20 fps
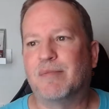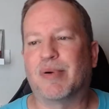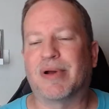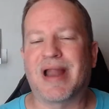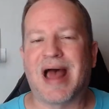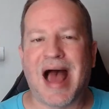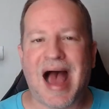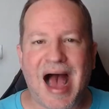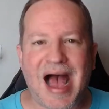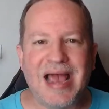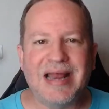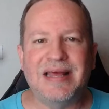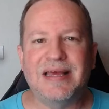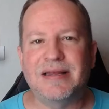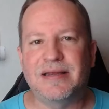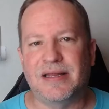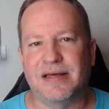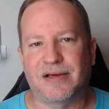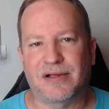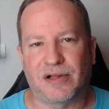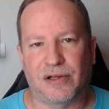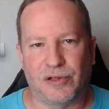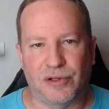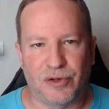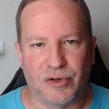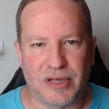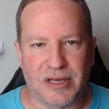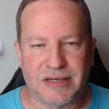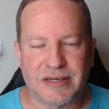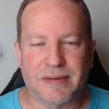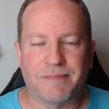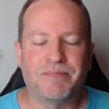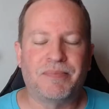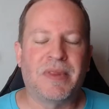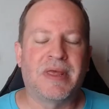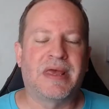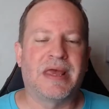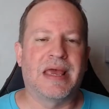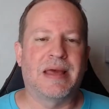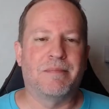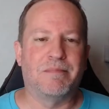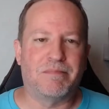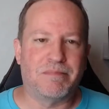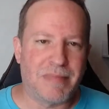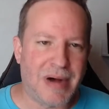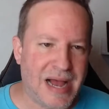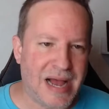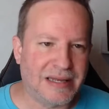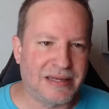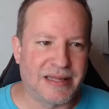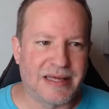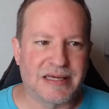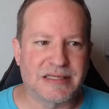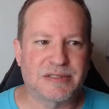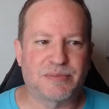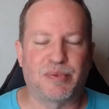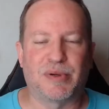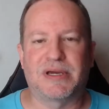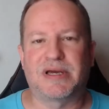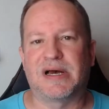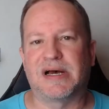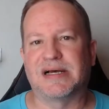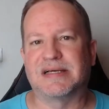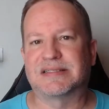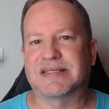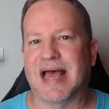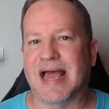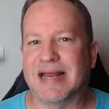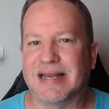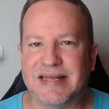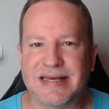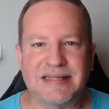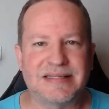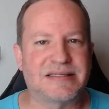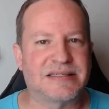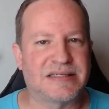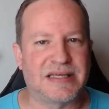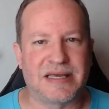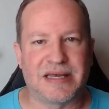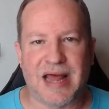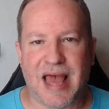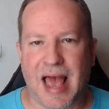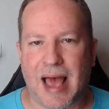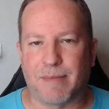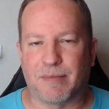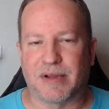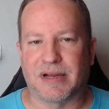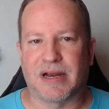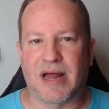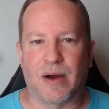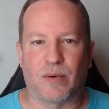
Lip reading: but I didn't include it in my list because I didn't see it happening.